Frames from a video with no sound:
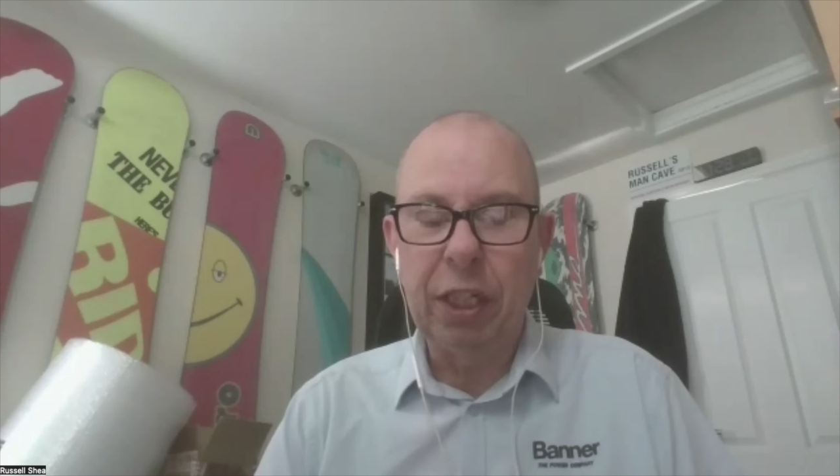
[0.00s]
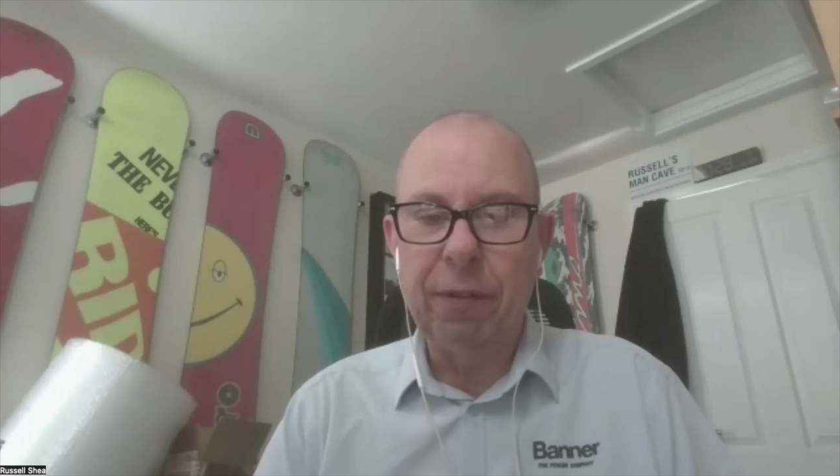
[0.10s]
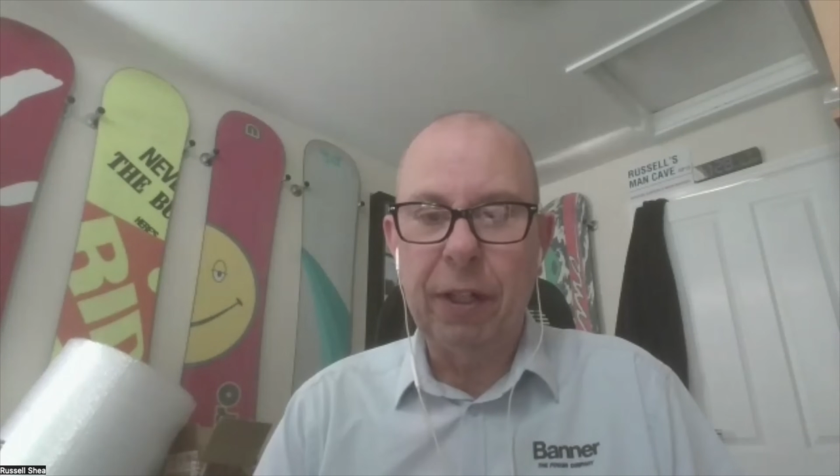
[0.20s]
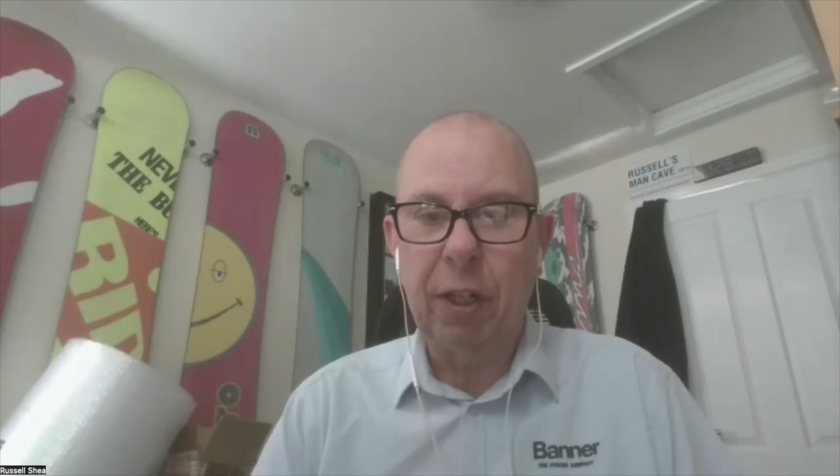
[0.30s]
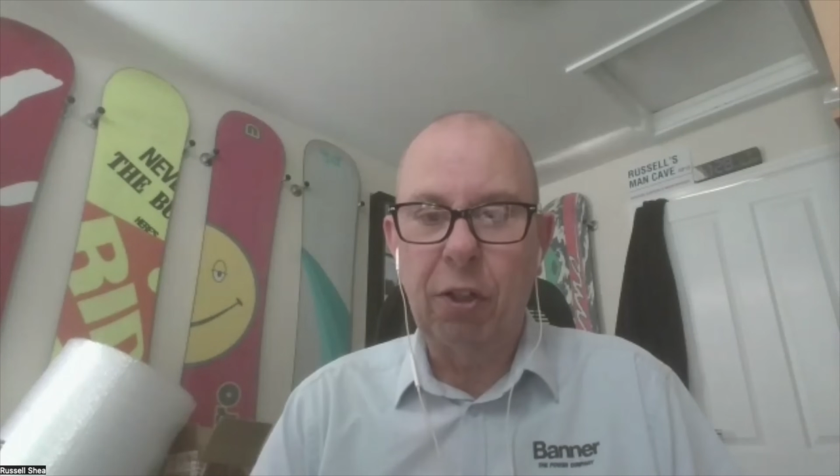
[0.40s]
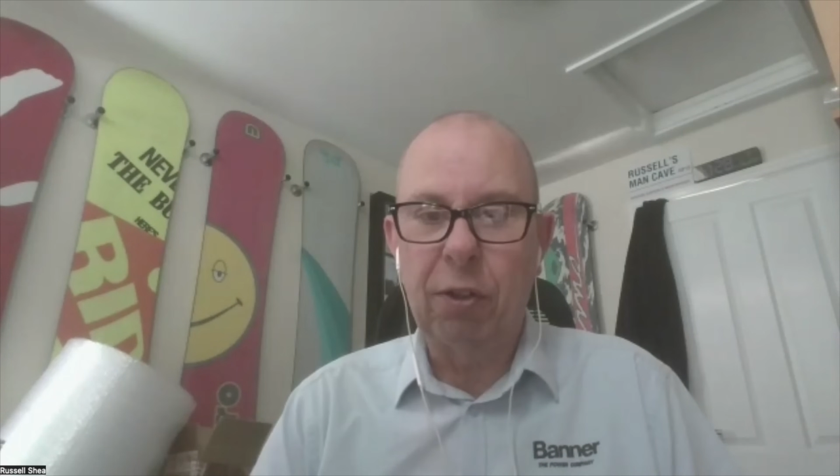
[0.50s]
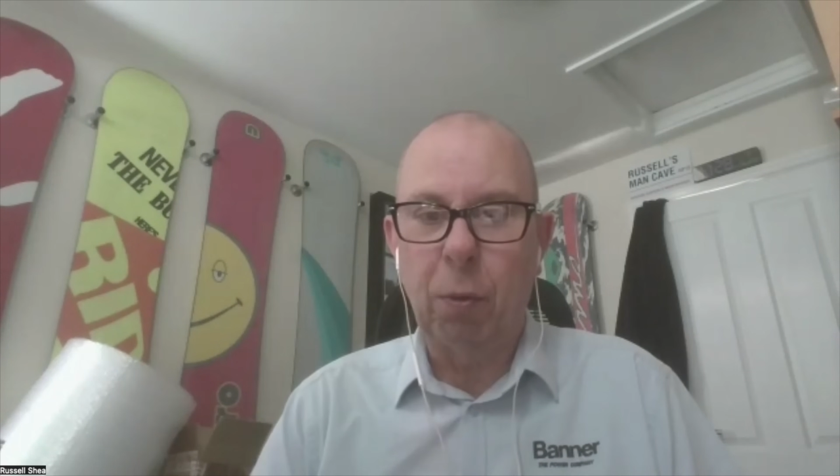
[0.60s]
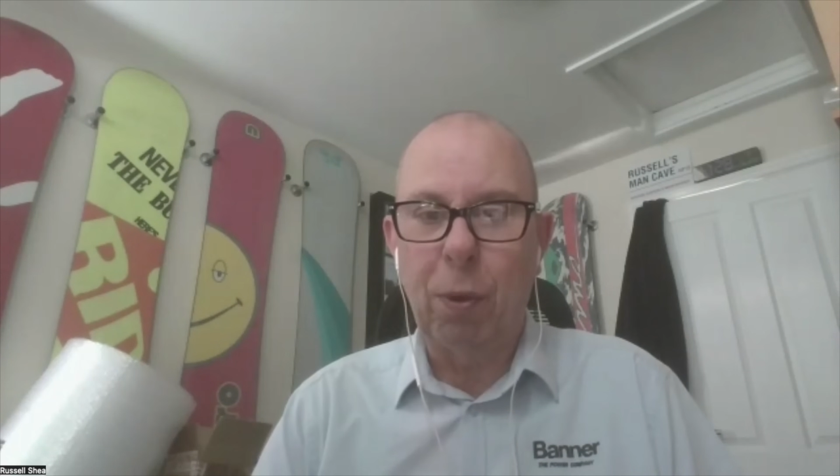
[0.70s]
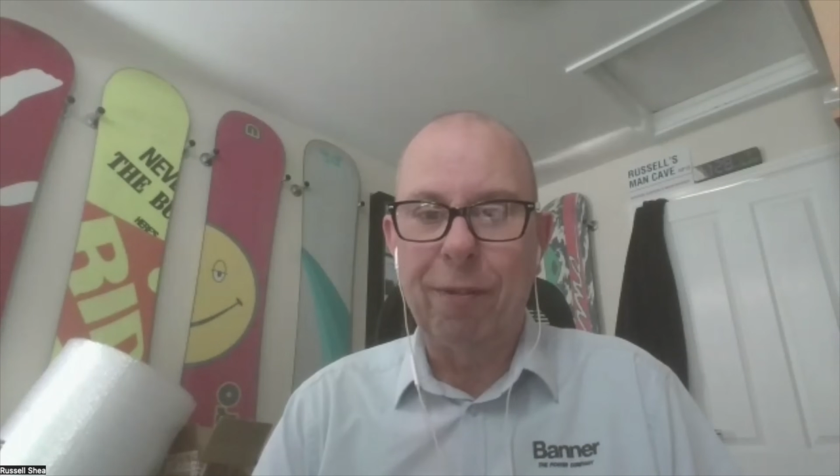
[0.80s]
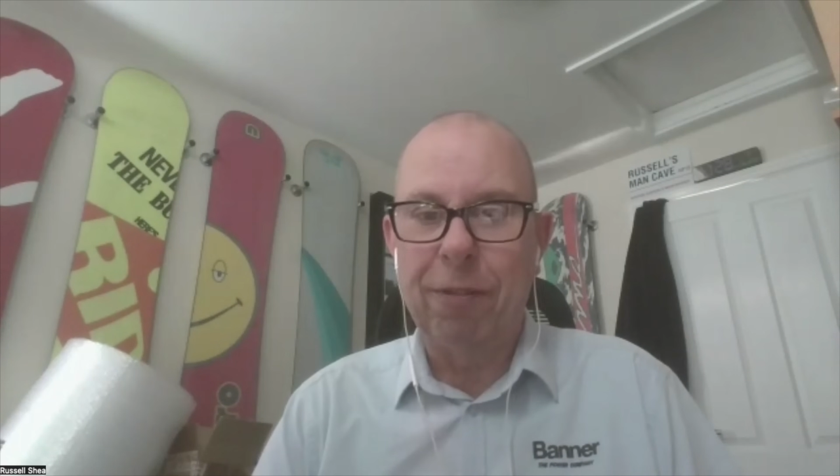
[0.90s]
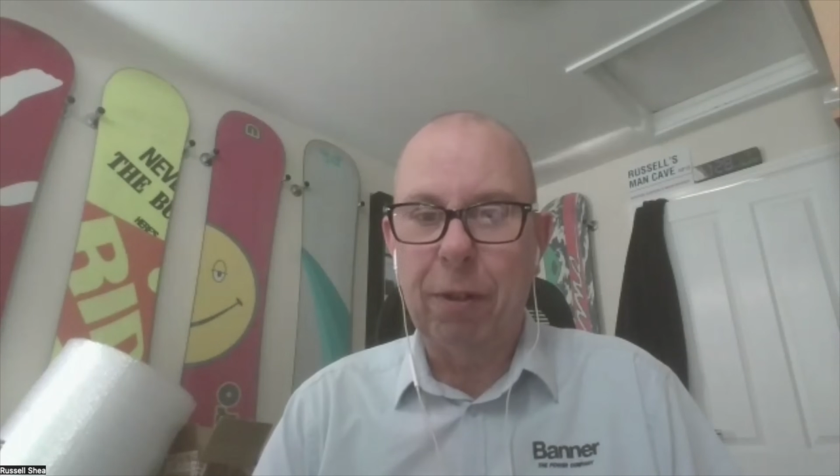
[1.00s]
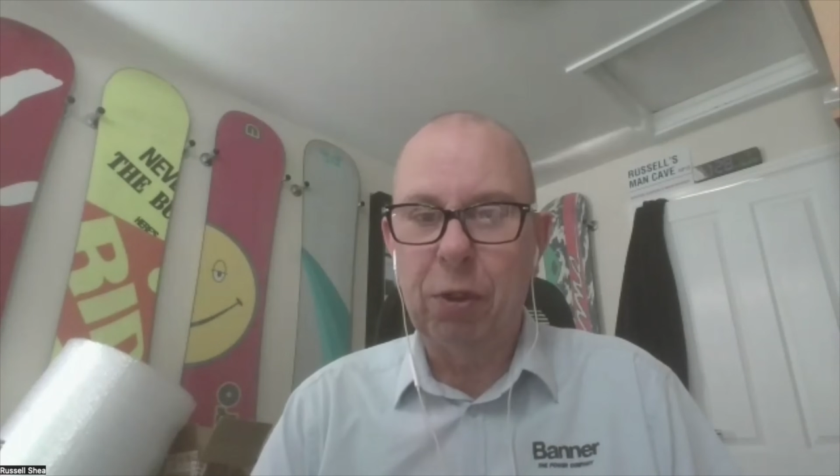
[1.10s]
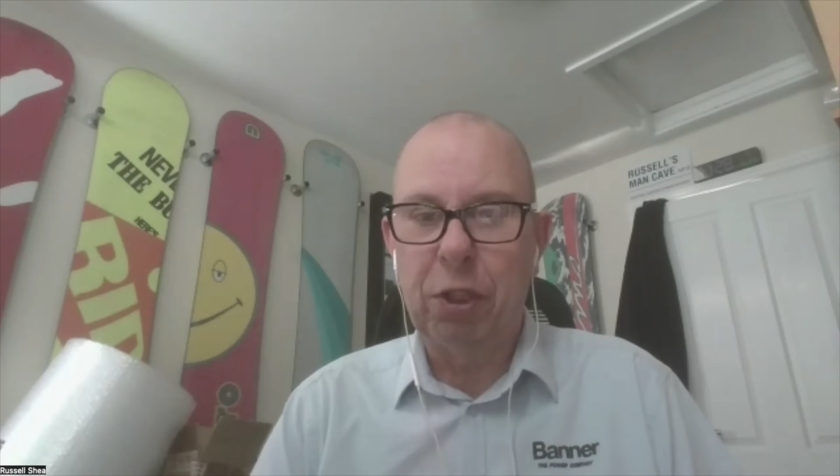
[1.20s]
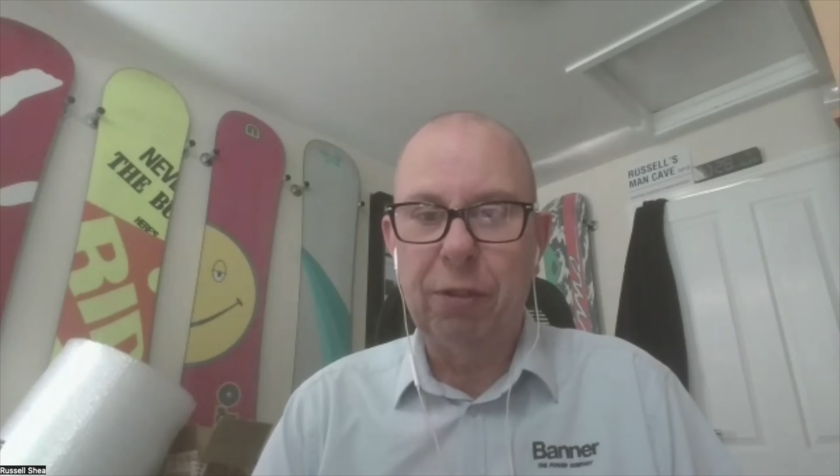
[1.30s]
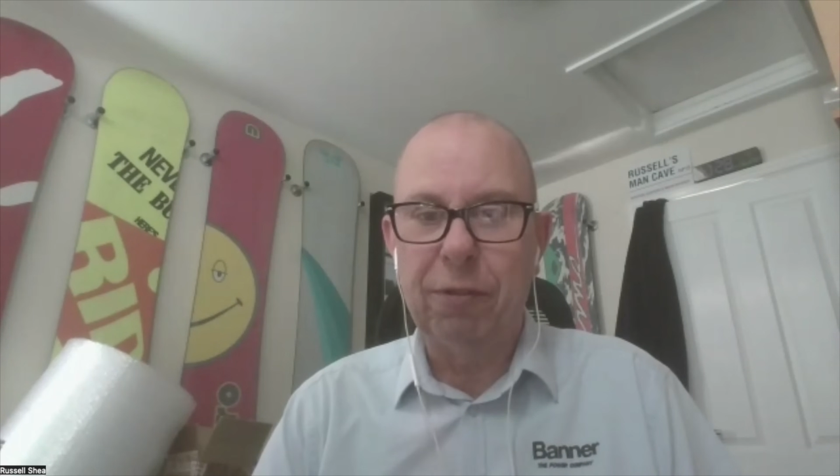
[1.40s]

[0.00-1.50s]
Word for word: you've only got to drop one volt, two